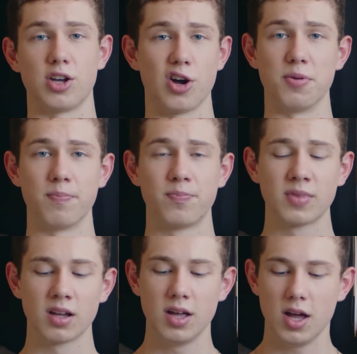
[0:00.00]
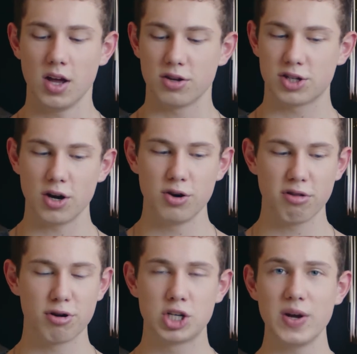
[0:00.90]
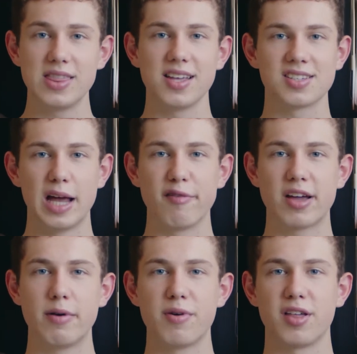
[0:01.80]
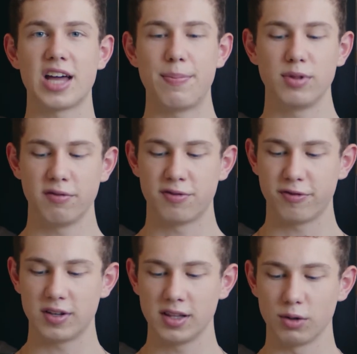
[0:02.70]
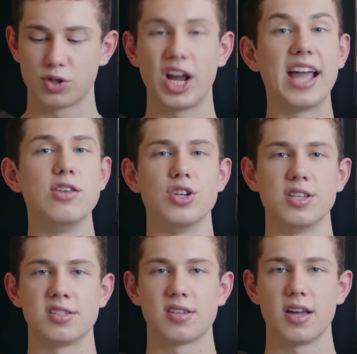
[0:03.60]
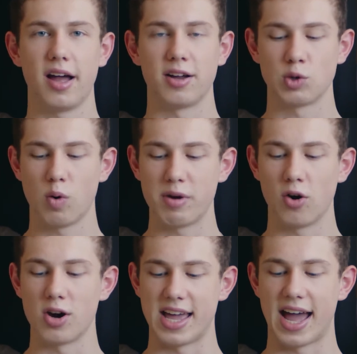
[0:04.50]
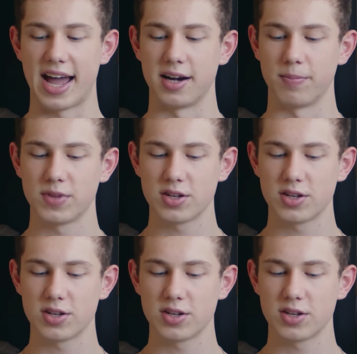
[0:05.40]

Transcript: to go. So through doing this, I've come up with a couple of little changes to what we already had.